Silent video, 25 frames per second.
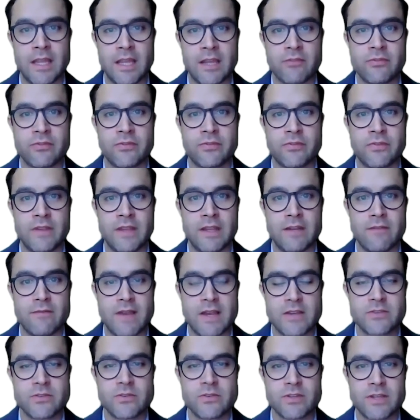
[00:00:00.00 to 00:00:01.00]
if
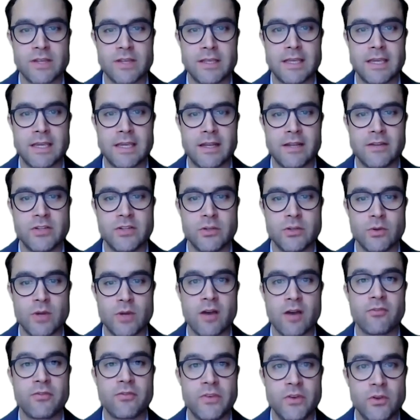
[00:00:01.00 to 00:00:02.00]
investors could get into
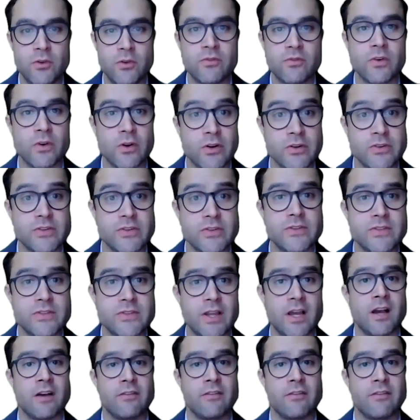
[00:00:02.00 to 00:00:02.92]
a few versions